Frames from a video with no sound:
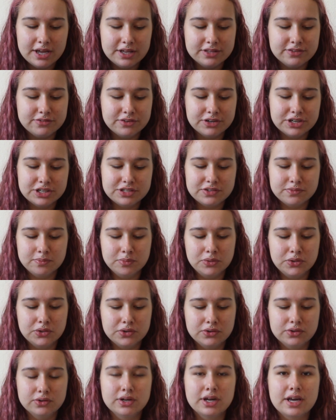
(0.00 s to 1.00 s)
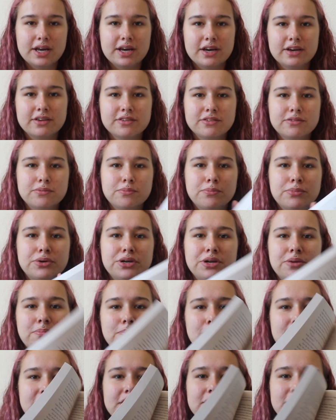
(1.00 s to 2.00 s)
It's very small, it has pretty
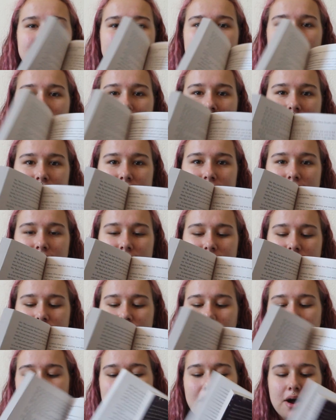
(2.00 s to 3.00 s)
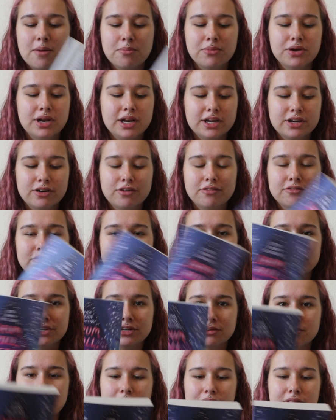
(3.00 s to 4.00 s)
big font, so I'm really
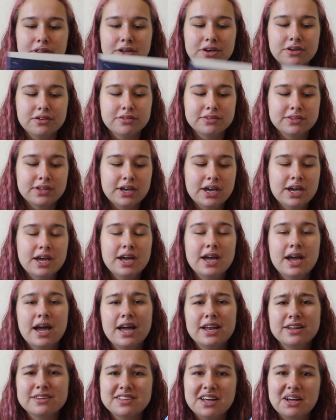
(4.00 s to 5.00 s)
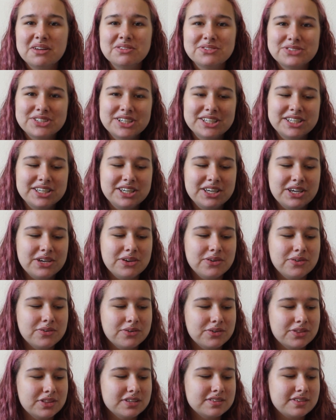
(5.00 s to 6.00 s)
confident about this. And it sounds really
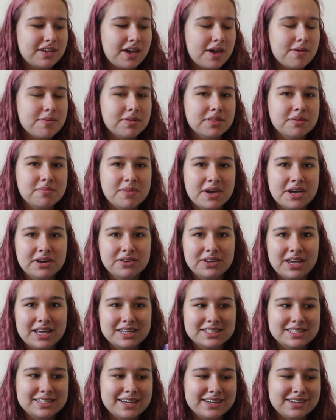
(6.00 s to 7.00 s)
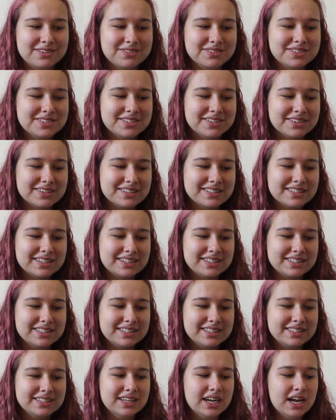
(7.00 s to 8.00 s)
cute. This came in the mail yesterday and I was so
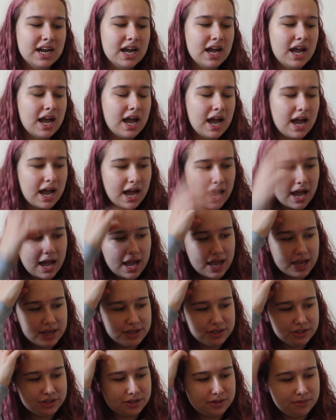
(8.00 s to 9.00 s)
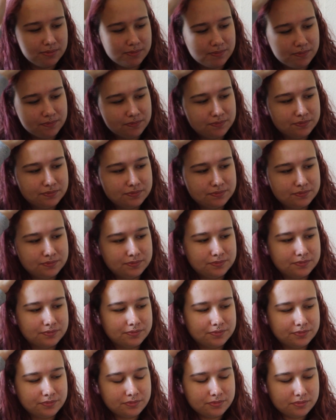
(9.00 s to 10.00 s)
excited. And
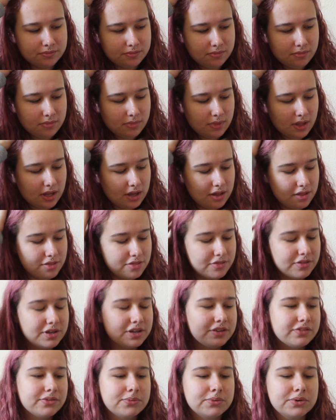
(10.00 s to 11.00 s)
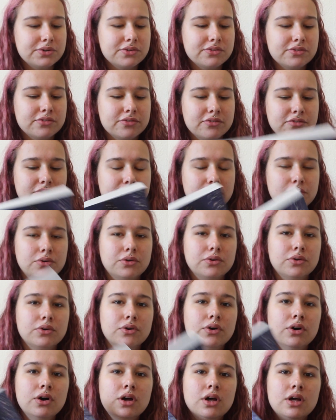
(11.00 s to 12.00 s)
this was
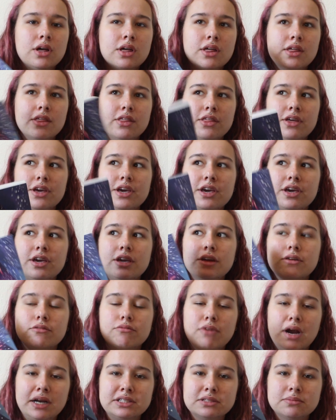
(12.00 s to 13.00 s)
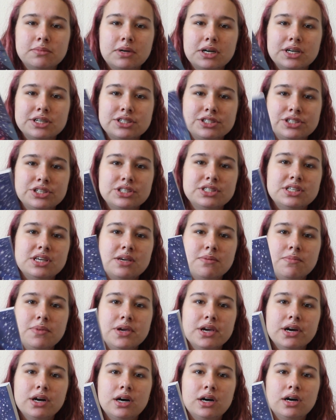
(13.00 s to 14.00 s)
for the Randomize Your
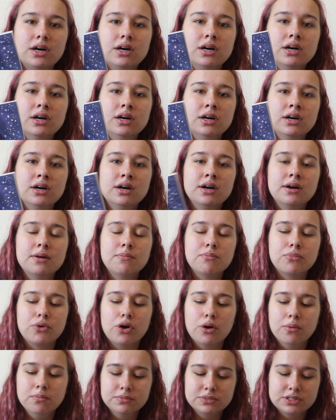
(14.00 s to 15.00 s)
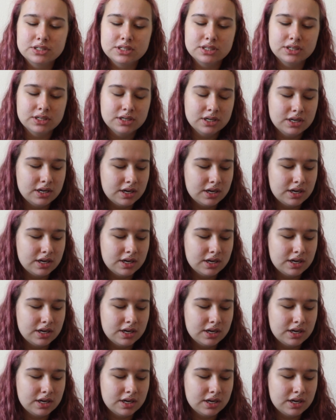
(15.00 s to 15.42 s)
TBR prompt.